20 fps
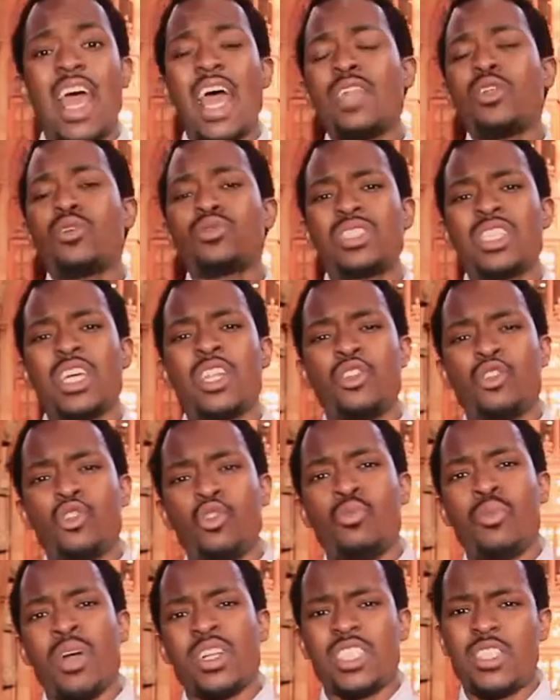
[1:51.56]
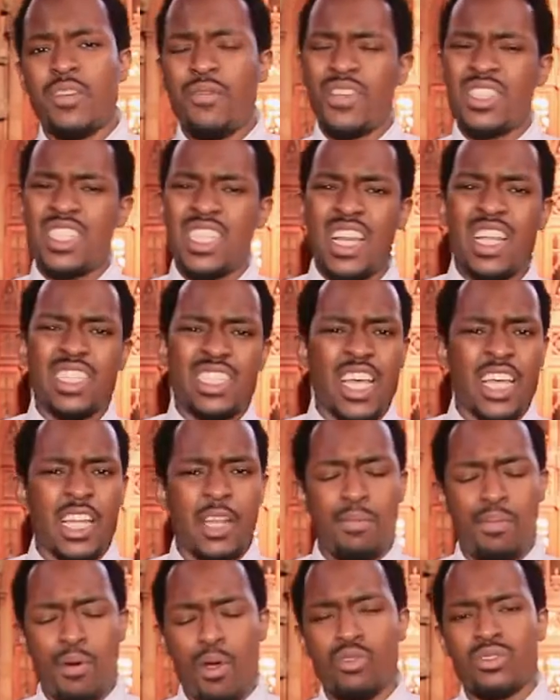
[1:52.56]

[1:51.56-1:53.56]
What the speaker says: and the adults didn't do much to facilitate the